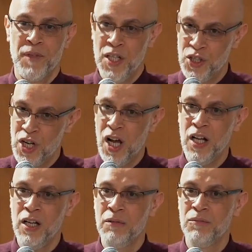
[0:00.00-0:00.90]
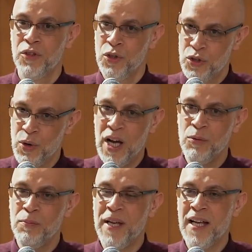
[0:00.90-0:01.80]
Inshallah, the dua
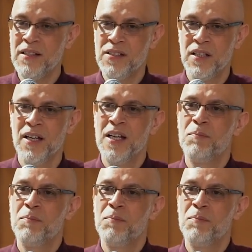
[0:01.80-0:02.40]
will be answered.